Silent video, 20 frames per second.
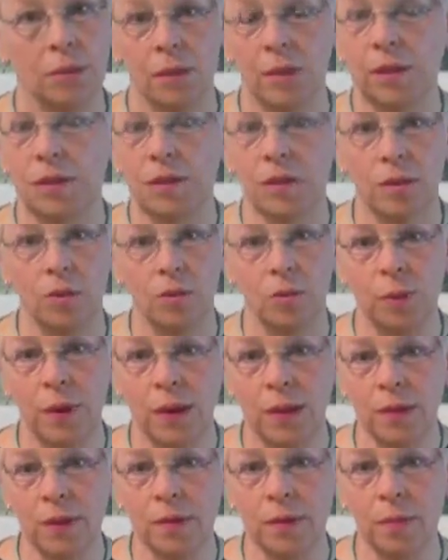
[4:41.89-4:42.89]
So it's
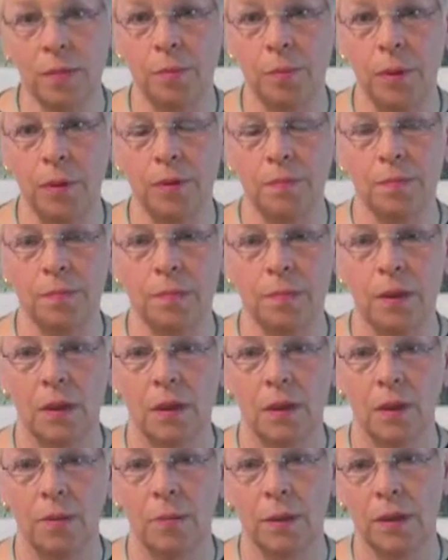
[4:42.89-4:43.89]
very simple,
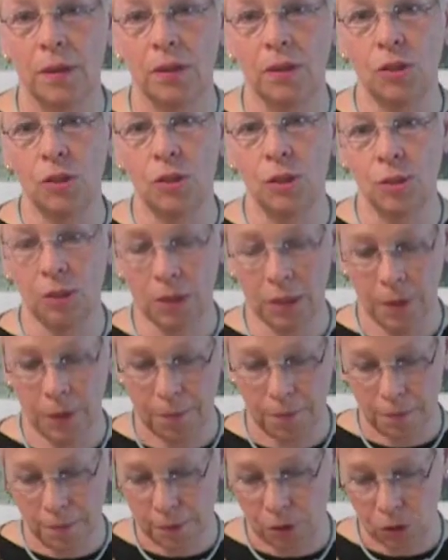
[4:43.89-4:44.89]
but it
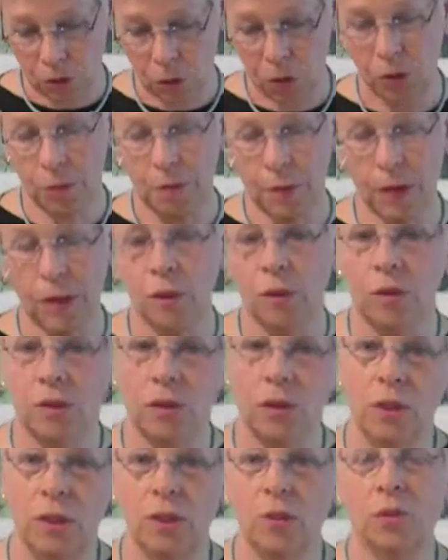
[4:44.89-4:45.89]
should be
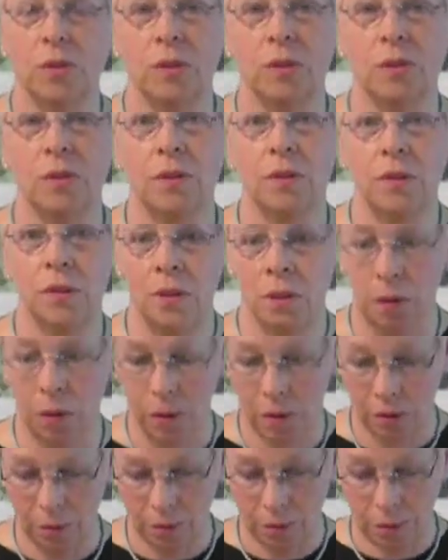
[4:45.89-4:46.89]
continuous.
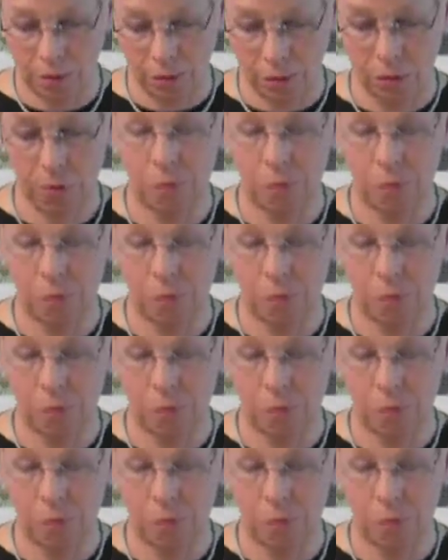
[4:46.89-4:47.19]
So